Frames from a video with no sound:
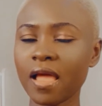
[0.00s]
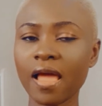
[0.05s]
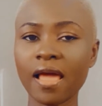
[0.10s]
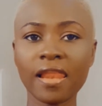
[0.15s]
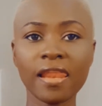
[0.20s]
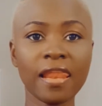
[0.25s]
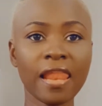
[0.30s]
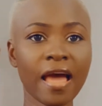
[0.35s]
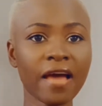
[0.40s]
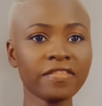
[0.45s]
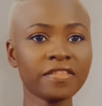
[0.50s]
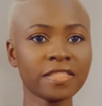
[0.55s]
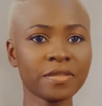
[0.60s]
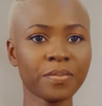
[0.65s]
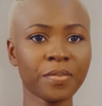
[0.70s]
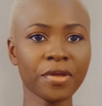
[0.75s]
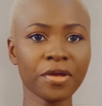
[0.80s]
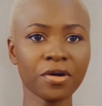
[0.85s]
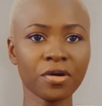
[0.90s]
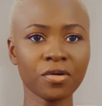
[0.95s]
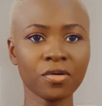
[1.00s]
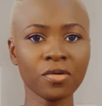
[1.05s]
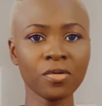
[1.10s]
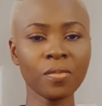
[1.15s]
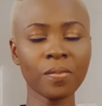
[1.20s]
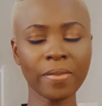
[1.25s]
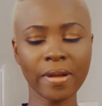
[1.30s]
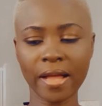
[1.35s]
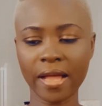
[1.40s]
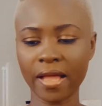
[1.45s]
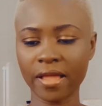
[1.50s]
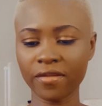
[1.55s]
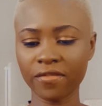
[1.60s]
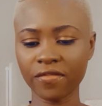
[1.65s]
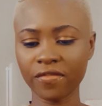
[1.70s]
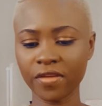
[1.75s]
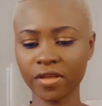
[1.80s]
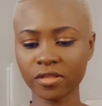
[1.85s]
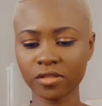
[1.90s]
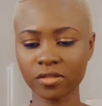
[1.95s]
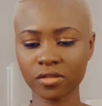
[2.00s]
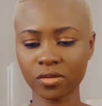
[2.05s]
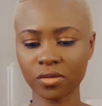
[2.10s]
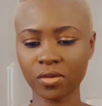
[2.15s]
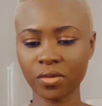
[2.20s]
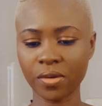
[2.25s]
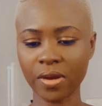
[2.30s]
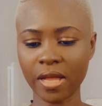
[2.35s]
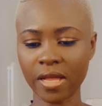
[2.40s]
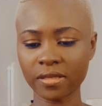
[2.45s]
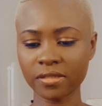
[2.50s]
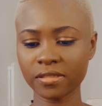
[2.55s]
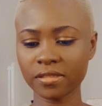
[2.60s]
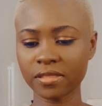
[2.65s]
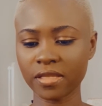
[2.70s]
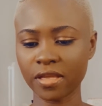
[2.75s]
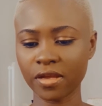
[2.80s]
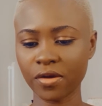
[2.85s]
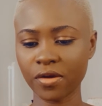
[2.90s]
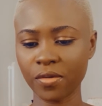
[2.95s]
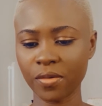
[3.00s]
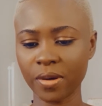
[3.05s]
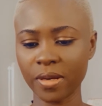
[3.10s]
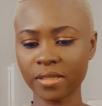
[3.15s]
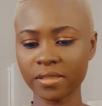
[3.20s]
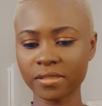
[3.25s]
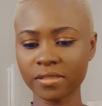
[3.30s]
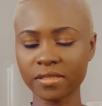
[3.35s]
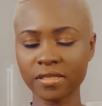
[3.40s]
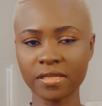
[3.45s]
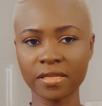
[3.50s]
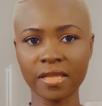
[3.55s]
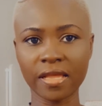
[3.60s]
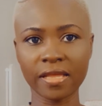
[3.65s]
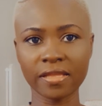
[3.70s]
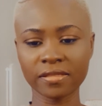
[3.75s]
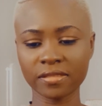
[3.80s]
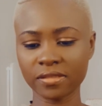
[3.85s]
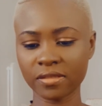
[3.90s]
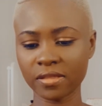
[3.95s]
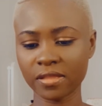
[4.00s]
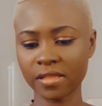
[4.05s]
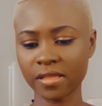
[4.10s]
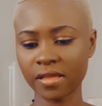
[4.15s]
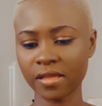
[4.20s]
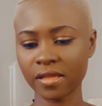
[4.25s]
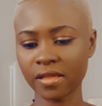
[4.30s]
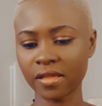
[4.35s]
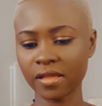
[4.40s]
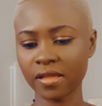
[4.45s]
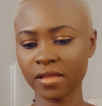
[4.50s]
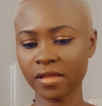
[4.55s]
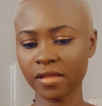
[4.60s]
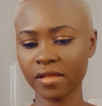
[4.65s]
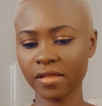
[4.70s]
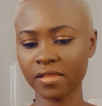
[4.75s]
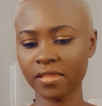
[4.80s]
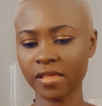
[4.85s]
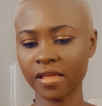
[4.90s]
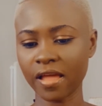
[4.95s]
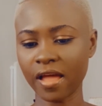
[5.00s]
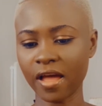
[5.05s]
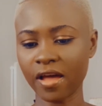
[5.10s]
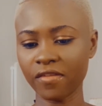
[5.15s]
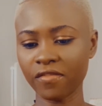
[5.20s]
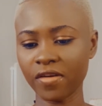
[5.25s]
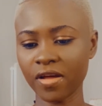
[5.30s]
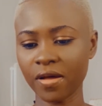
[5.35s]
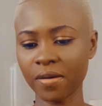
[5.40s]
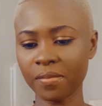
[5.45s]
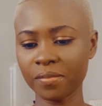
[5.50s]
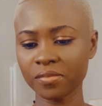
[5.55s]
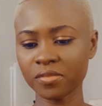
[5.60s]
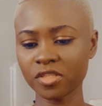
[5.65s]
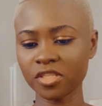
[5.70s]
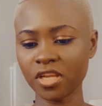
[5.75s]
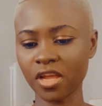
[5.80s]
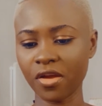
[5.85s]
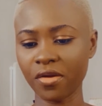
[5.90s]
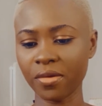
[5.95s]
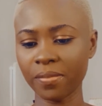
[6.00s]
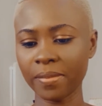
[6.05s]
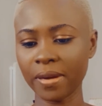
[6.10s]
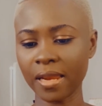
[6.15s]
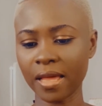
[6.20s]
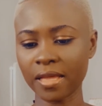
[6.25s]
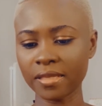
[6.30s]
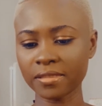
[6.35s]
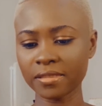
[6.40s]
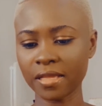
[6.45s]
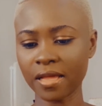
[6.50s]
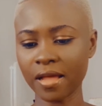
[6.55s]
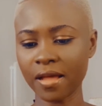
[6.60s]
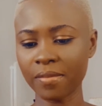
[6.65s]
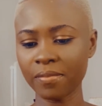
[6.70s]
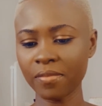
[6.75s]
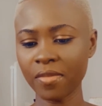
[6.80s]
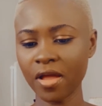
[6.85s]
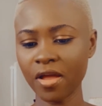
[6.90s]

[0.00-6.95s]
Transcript: Love Spell by Victoria's Secret. Yes, they have Cherry Blossom,